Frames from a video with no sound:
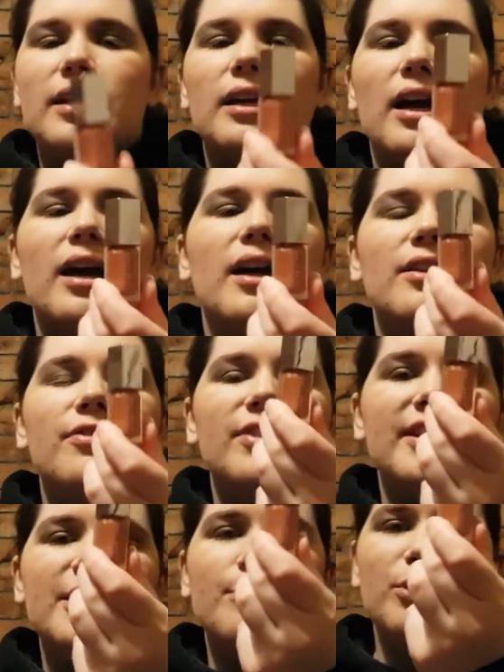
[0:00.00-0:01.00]
are the
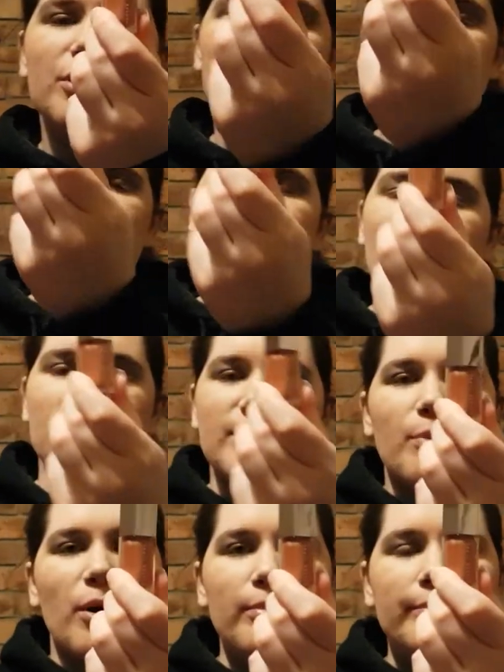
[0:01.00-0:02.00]
Fenty Beauty Gloss
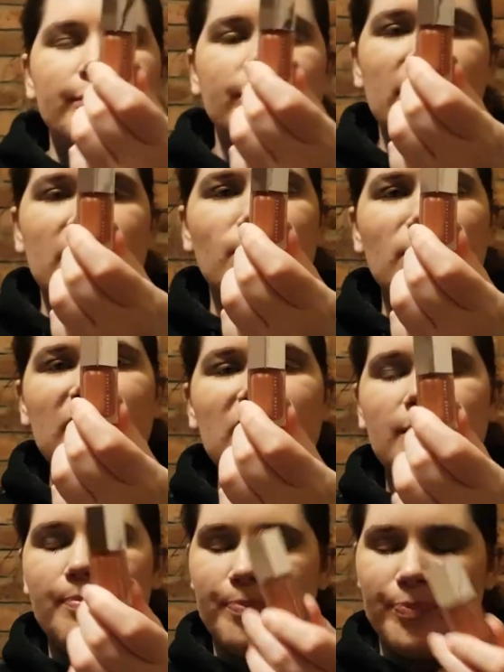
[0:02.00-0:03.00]
Bomb in the
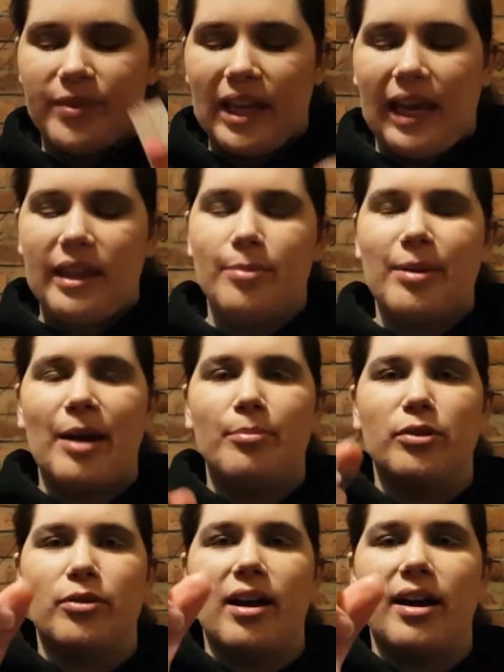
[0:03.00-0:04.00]
Mini and the Pat
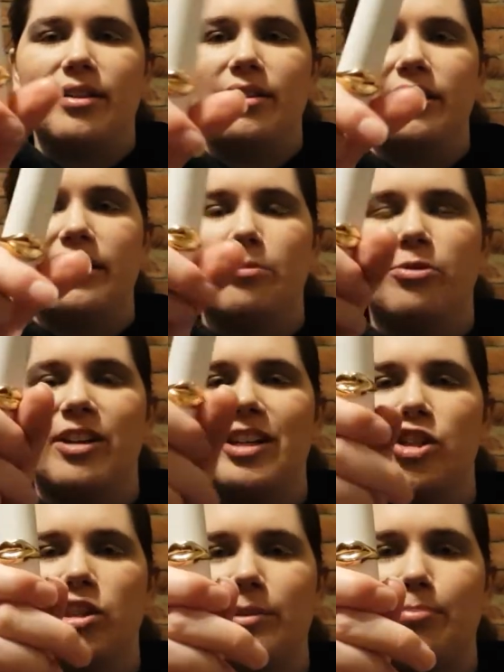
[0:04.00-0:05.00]
McGrath Lip
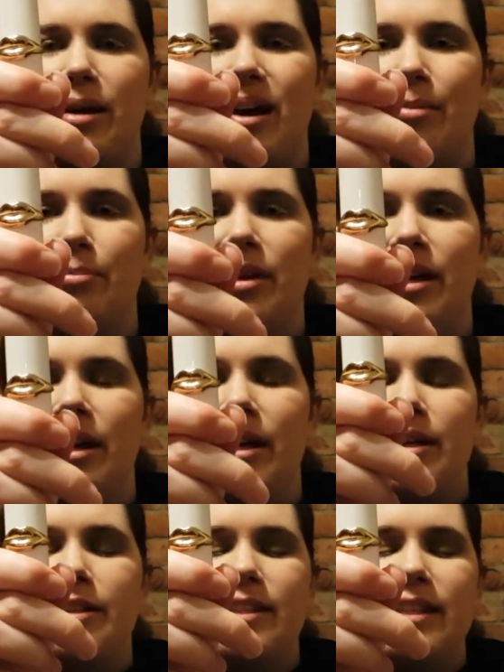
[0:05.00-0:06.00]
Fetish Lip Balm.
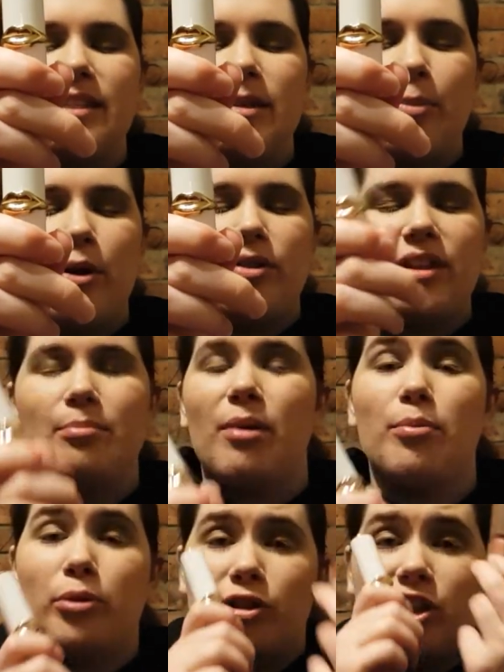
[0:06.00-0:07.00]
So these are both in my
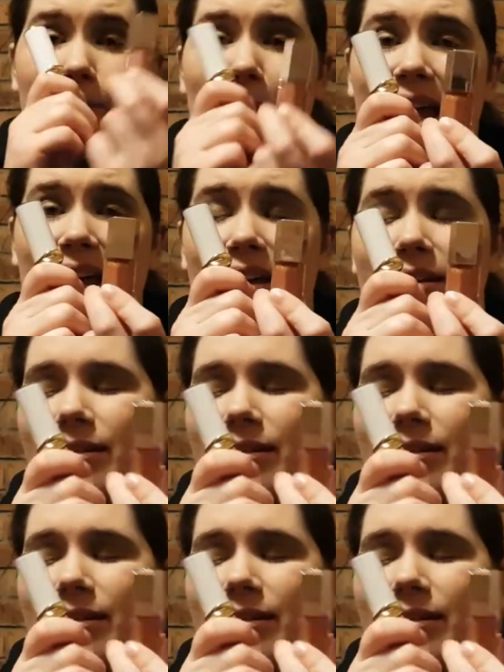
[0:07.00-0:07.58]
project pan,